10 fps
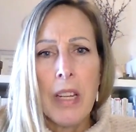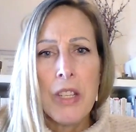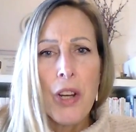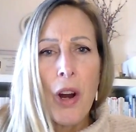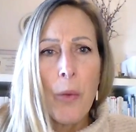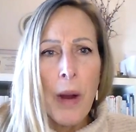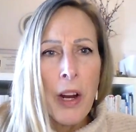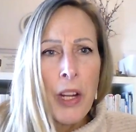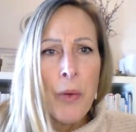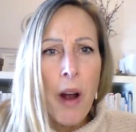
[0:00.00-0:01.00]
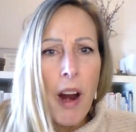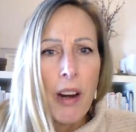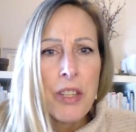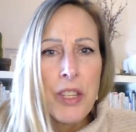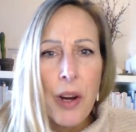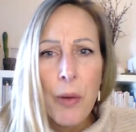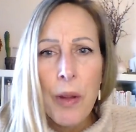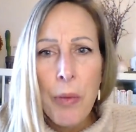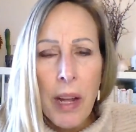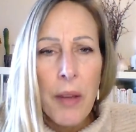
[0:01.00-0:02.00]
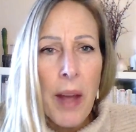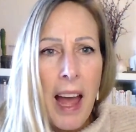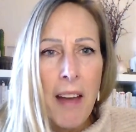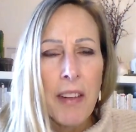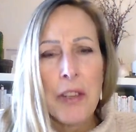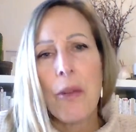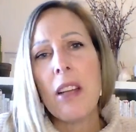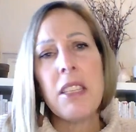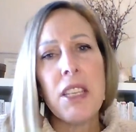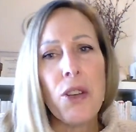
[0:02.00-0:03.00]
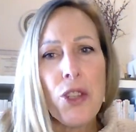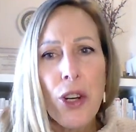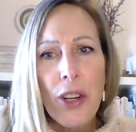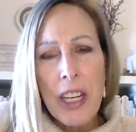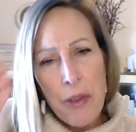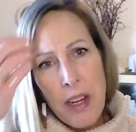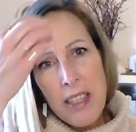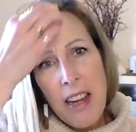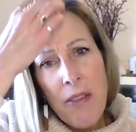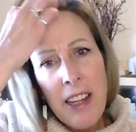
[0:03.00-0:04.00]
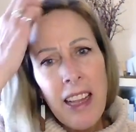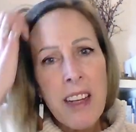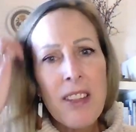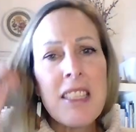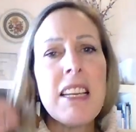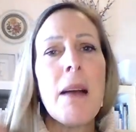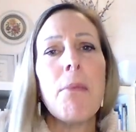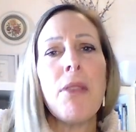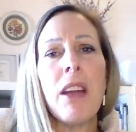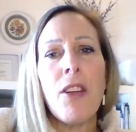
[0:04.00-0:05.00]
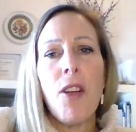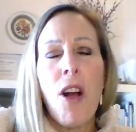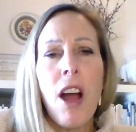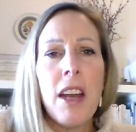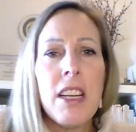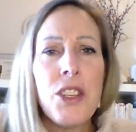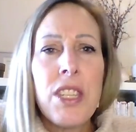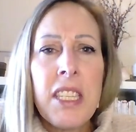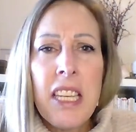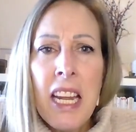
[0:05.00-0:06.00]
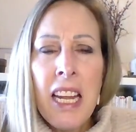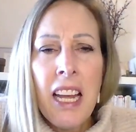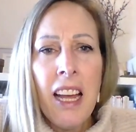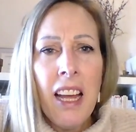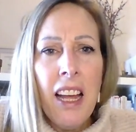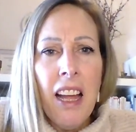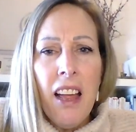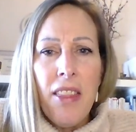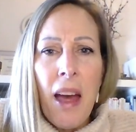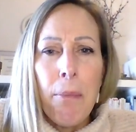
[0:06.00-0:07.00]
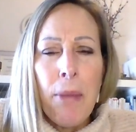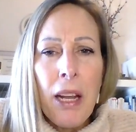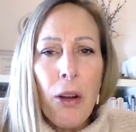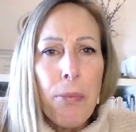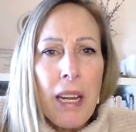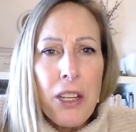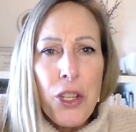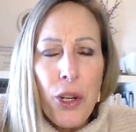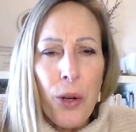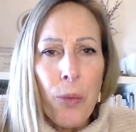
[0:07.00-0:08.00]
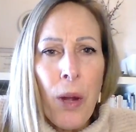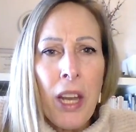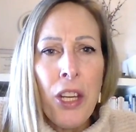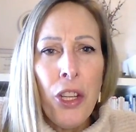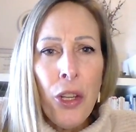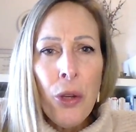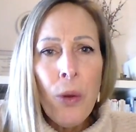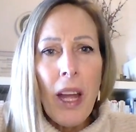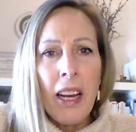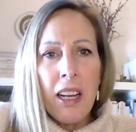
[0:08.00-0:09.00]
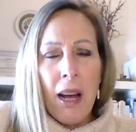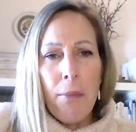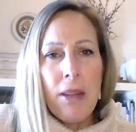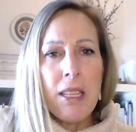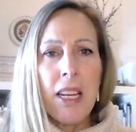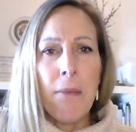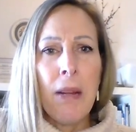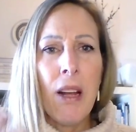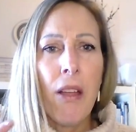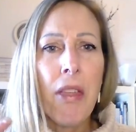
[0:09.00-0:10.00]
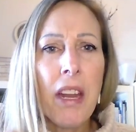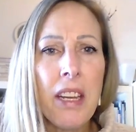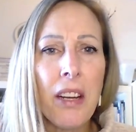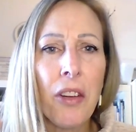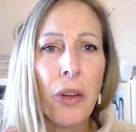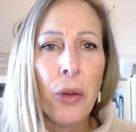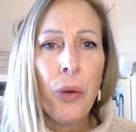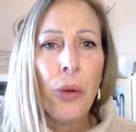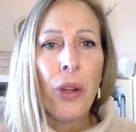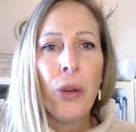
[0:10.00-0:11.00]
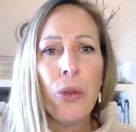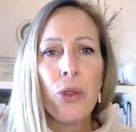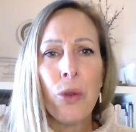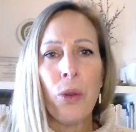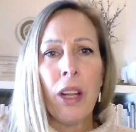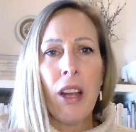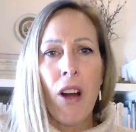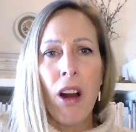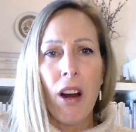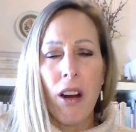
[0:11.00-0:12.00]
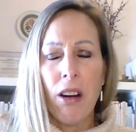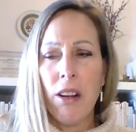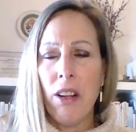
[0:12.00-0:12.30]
Start where you are. Start with what you have and trust your journey. Trust every little step that you're on and just see that bigger picture when you encompass and be authentic to who you truly are